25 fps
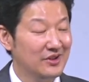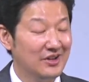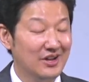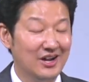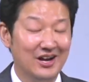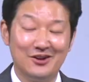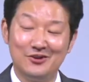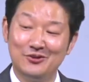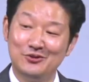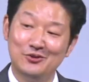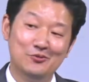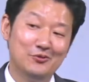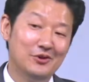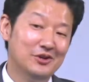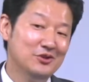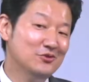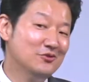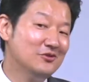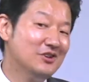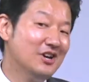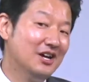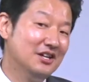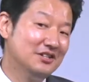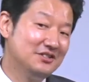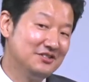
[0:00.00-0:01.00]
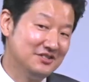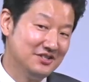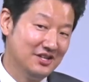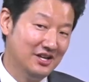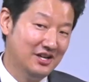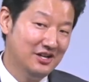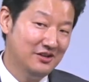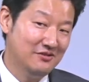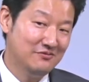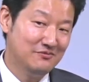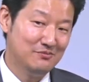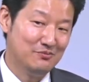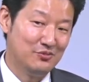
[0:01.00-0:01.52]
I don't know when you got
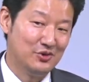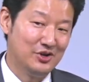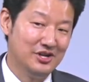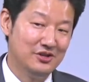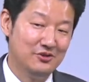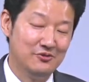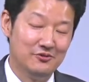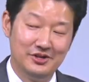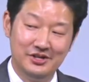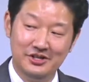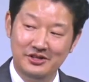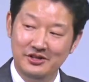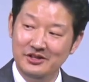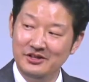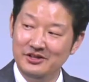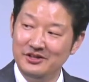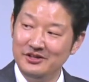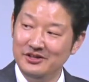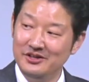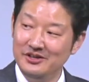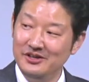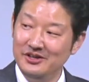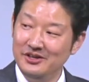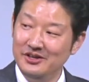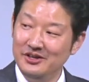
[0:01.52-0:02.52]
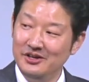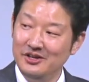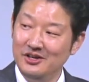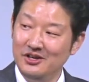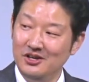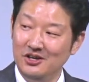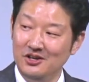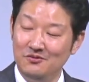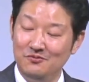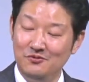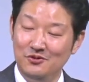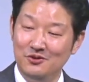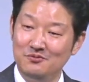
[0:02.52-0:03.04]
saved, brethren.
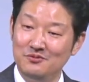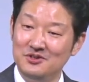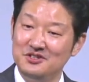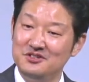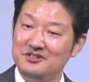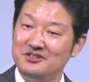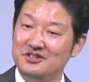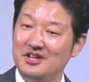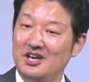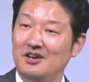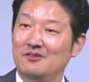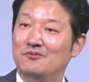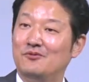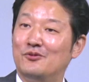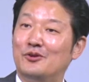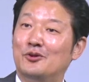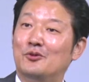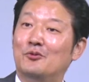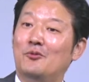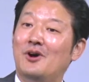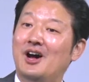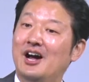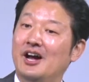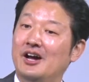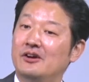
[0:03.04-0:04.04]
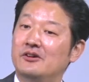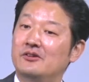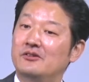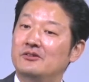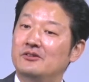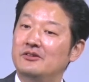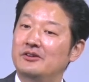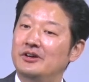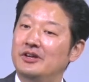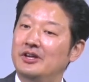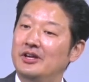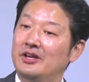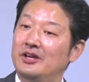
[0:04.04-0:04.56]
If you've been saved for a while,
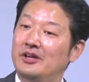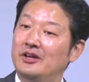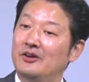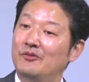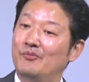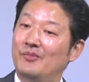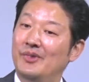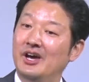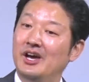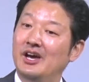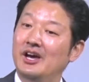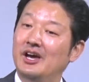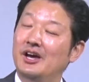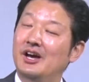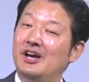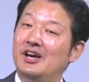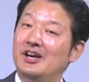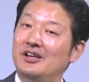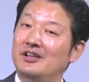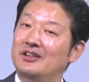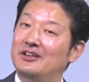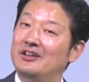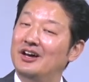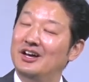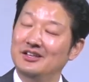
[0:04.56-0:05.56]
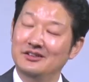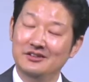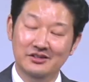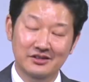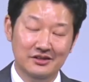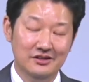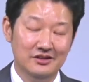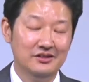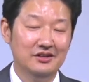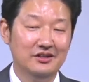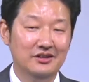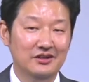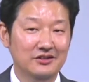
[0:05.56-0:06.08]
man, I
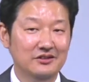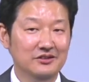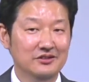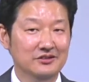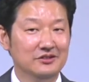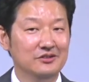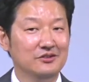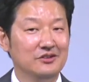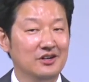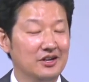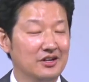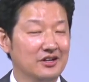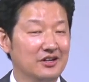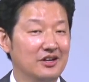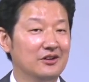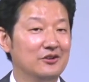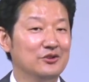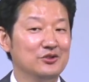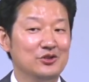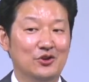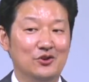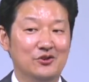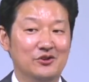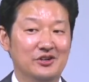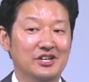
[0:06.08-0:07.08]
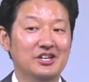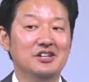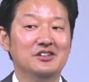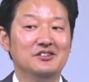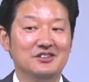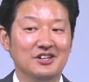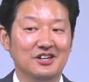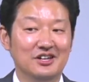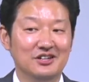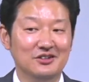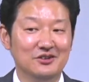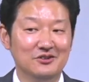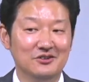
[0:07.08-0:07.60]
think, you got to get on your knees
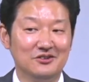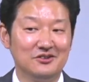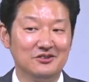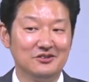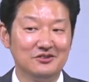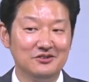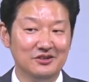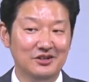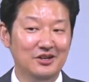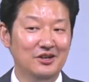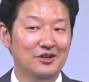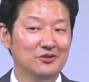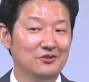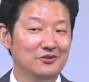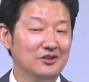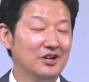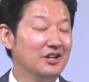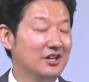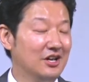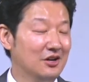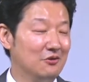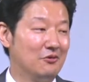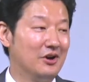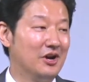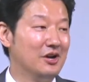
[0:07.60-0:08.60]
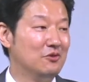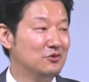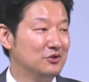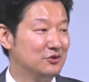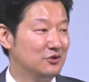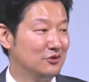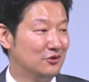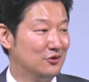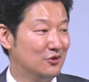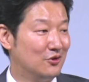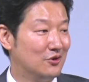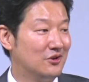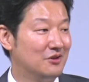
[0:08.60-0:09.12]
and, you got to get right with the
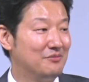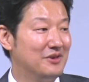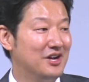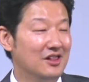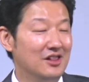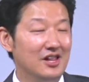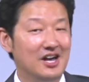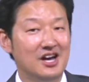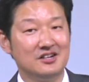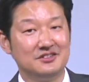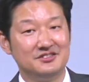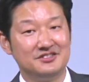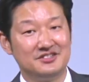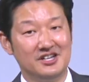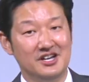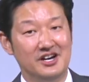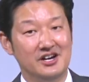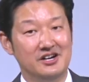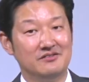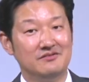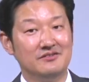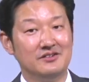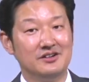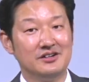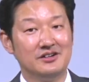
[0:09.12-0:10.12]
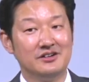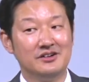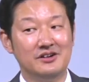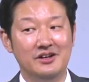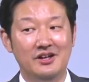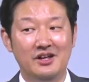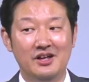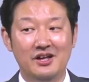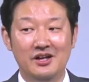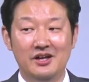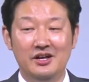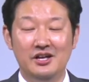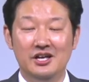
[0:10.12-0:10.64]
Lord about a lot of stuff.
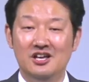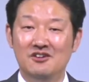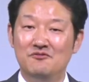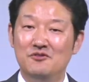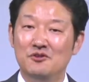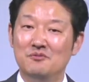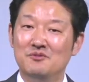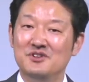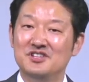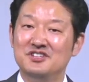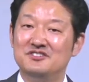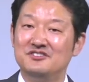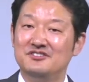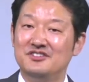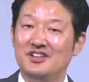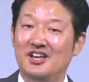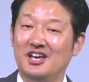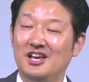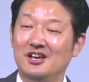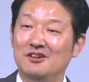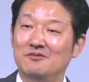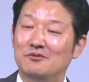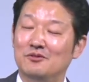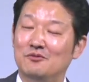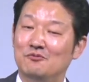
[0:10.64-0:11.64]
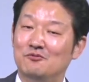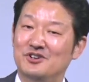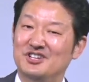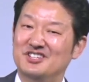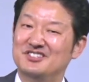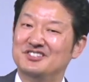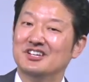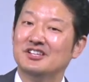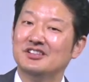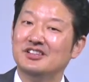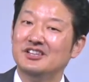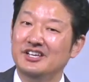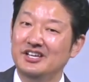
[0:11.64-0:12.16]
If you've been saved
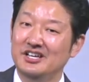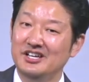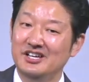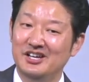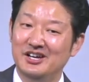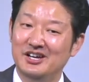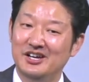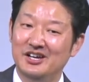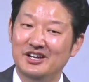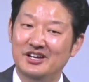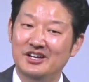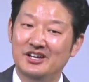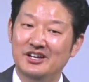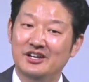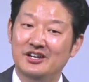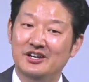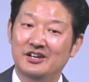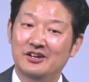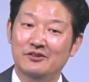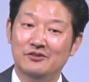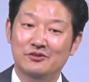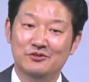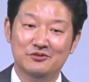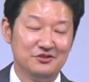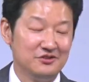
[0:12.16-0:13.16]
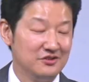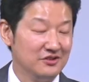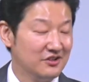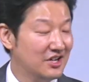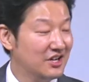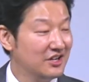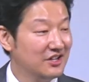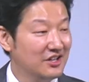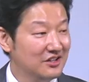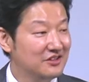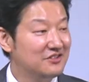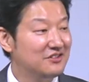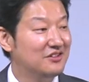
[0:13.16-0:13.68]
recently, you still got to
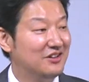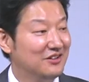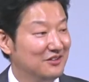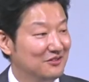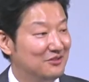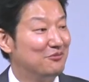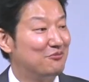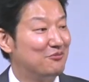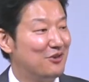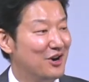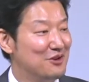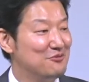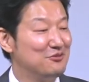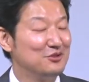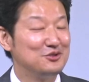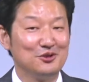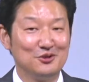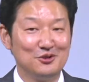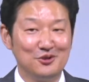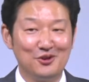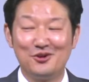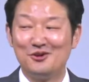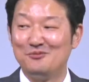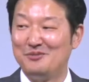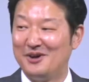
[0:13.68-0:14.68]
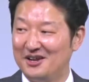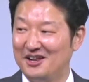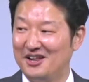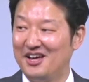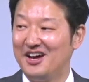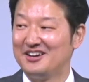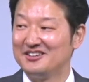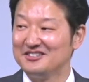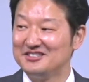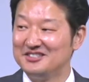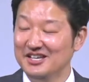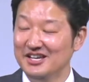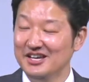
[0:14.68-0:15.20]
get right with the Lord about a lot
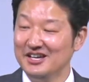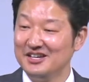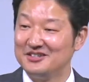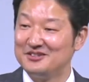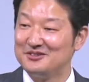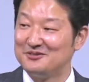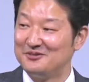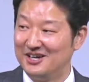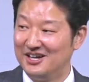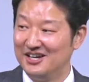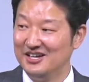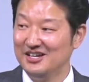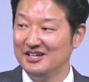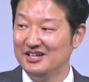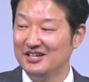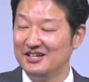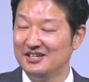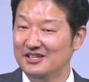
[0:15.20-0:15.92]
of things, right?